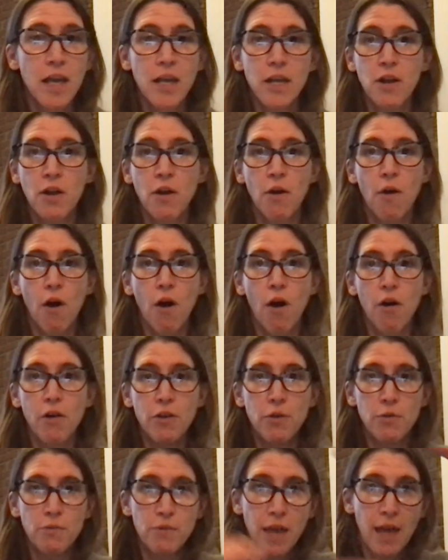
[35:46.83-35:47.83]
You know, all
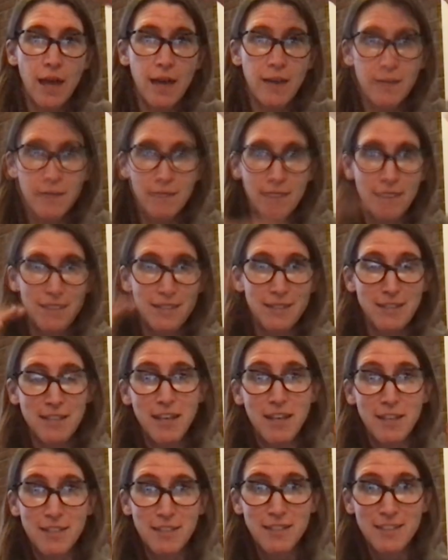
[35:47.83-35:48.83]
you get is
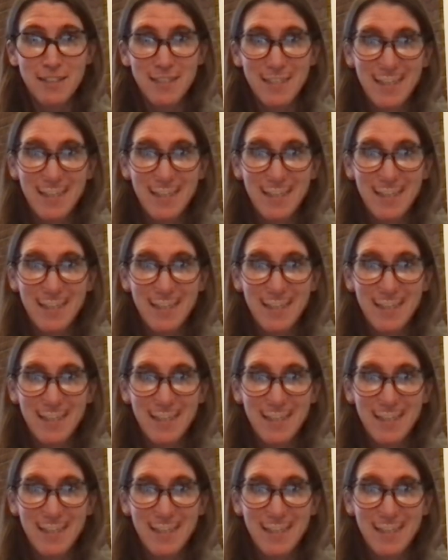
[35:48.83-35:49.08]
this.